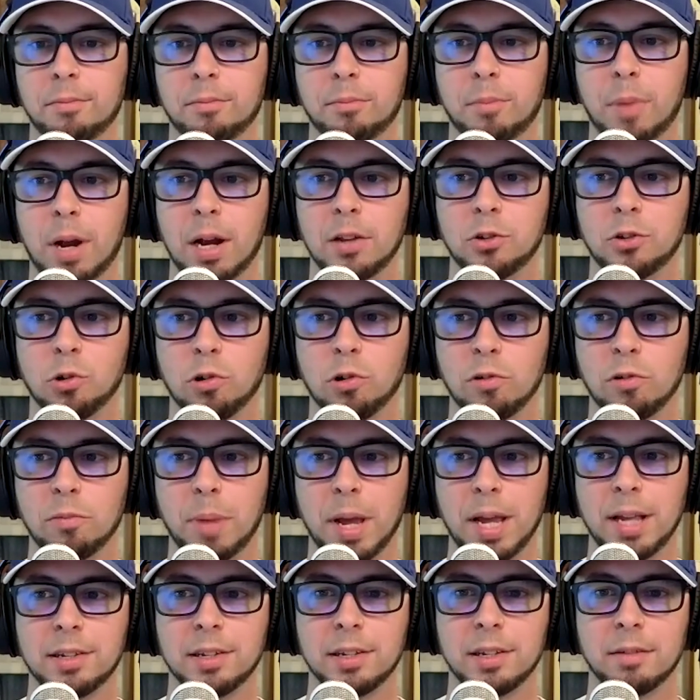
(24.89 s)
My sort of
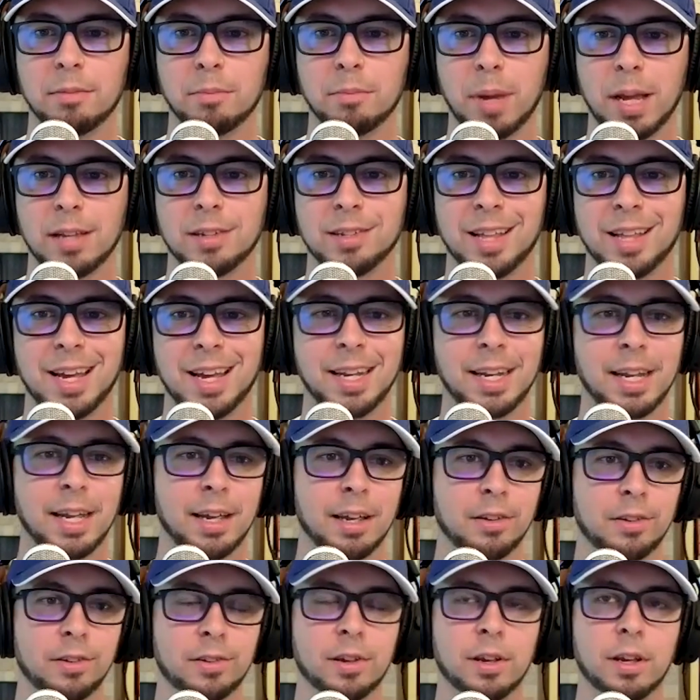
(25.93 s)
baseline
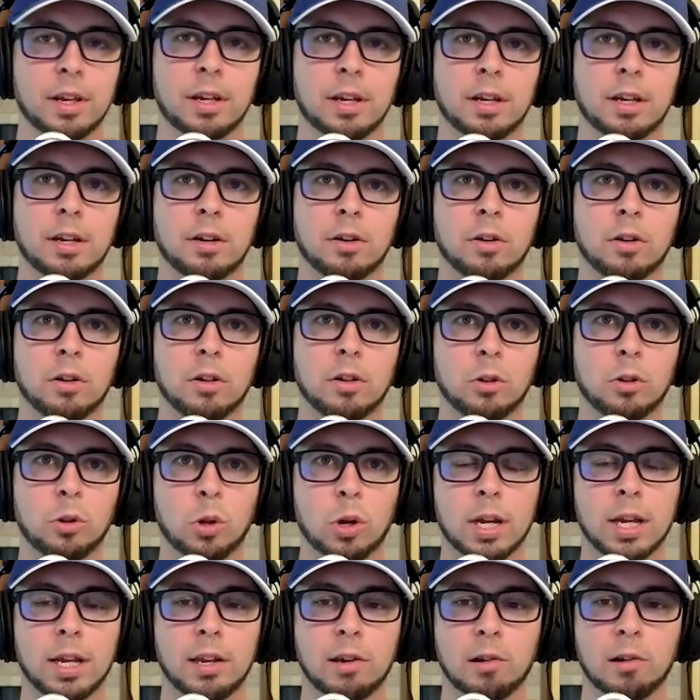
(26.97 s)
is
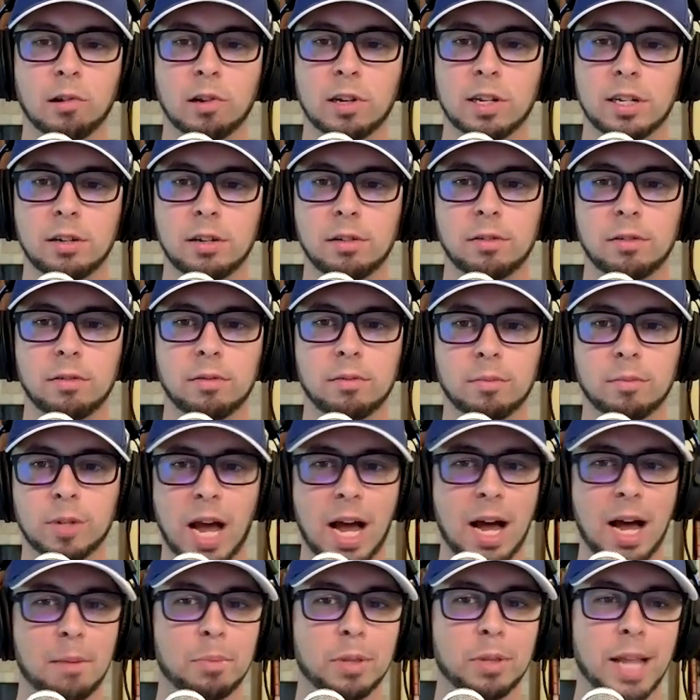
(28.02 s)
look at your
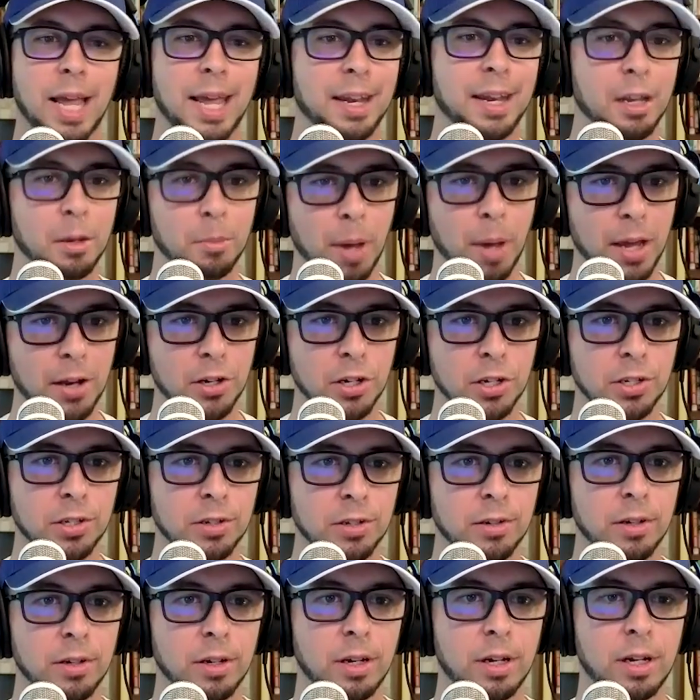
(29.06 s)
top landing pages.